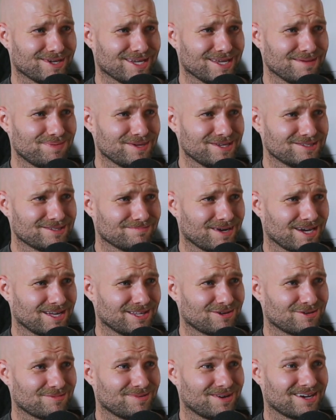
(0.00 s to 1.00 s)
So he pees in my
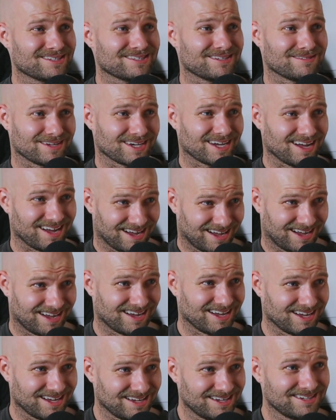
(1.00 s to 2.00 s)
litter box? I'm like,
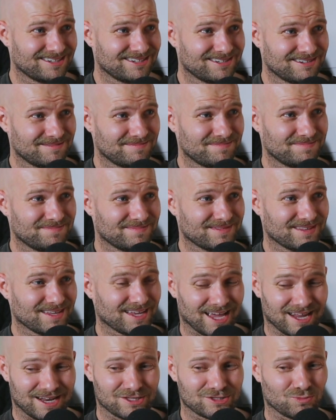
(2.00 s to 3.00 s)
uh-huh.
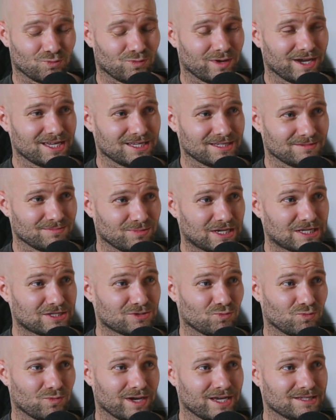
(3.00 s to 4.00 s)
And it's way
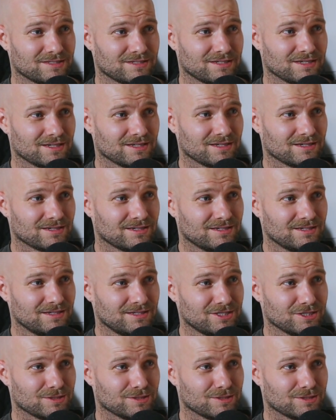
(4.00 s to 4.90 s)
stinkier. It's